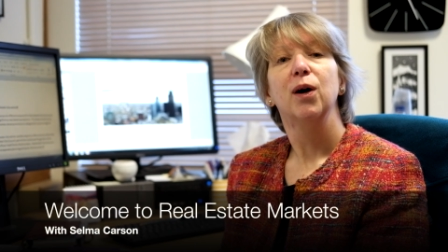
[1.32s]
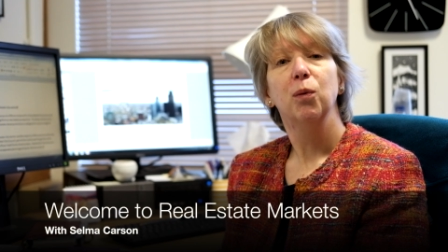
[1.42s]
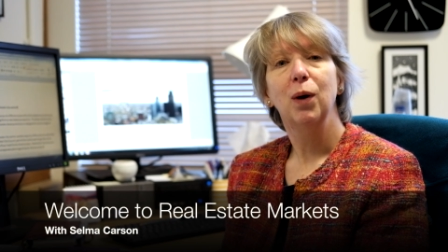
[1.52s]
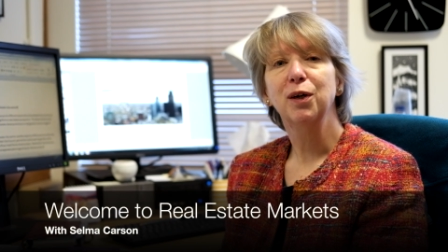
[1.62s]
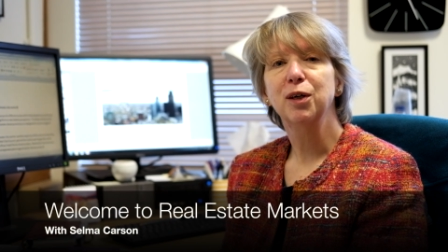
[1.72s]

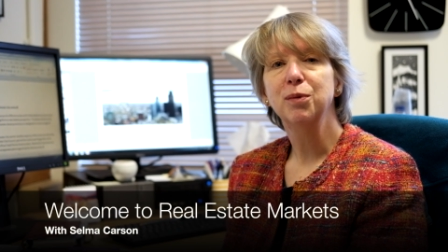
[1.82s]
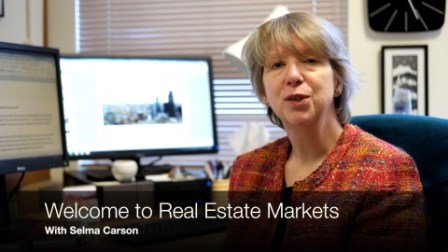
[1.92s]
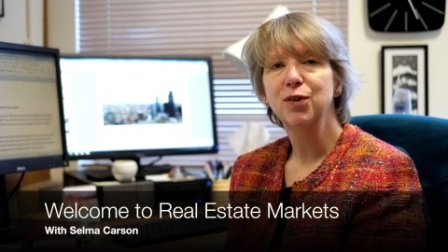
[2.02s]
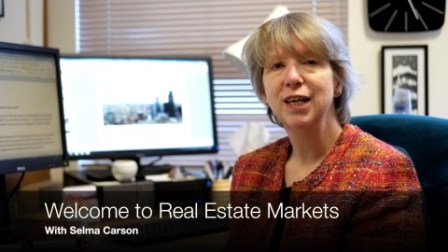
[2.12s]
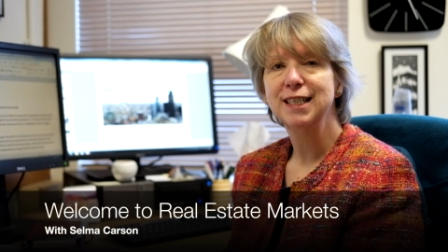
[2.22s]
Welcome
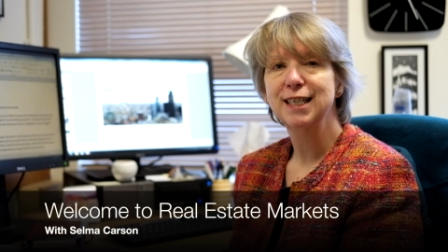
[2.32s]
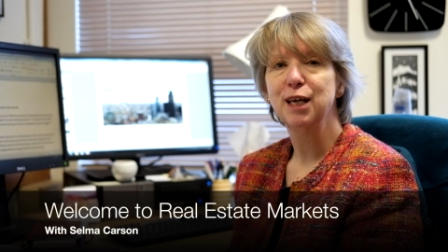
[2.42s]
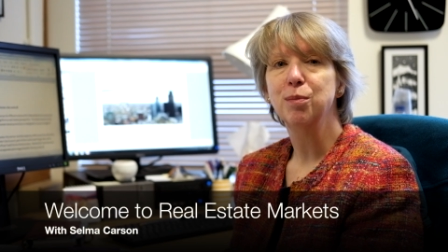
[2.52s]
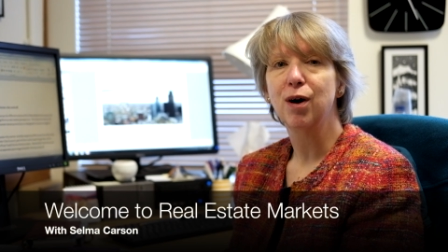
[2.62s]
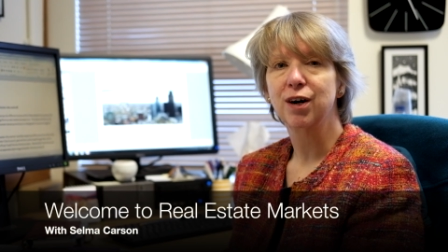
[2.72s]
to Real
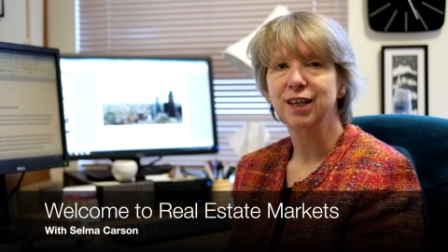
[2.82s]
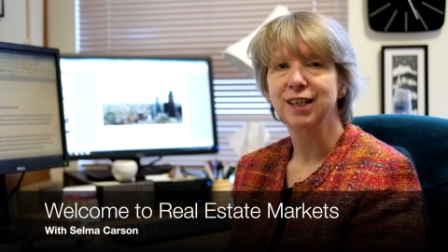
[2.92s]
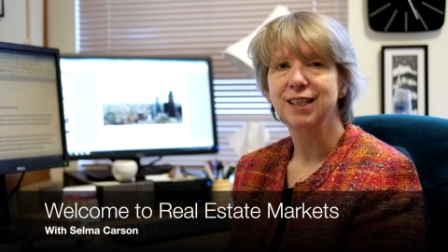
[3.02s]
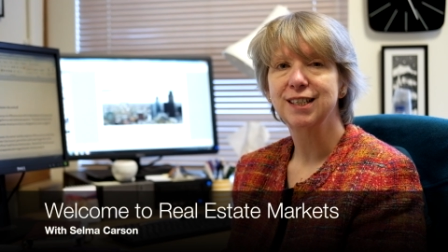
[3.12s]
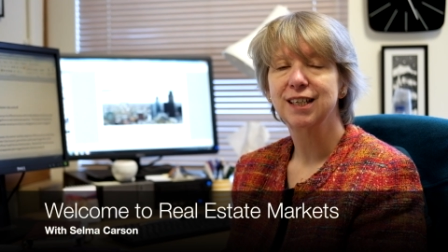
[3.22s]
Estate
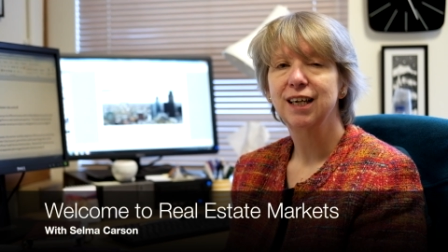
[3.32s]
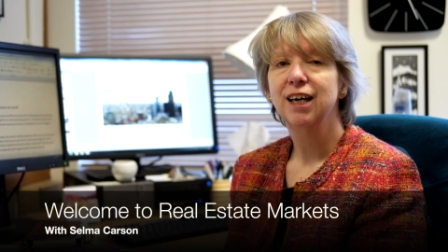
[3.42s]
Markets.